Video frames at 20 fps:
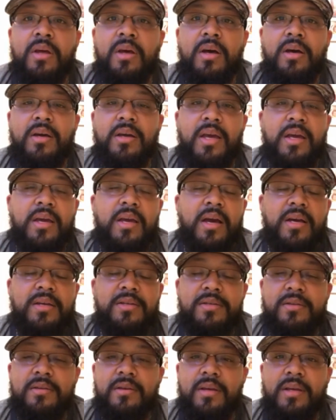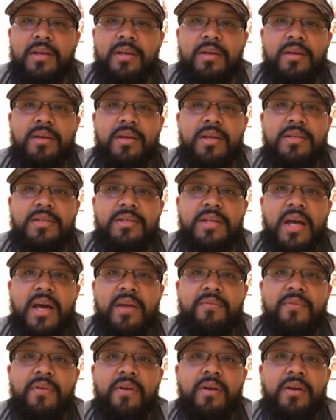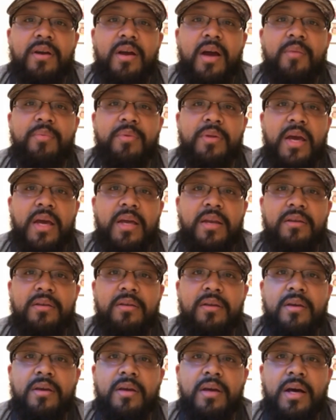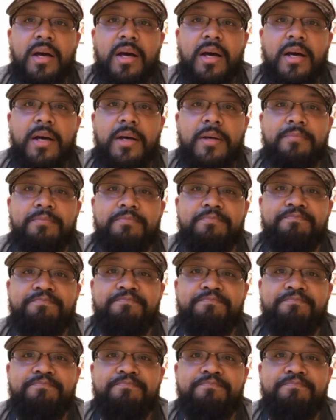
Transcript: again, guys, it's not very complicated. As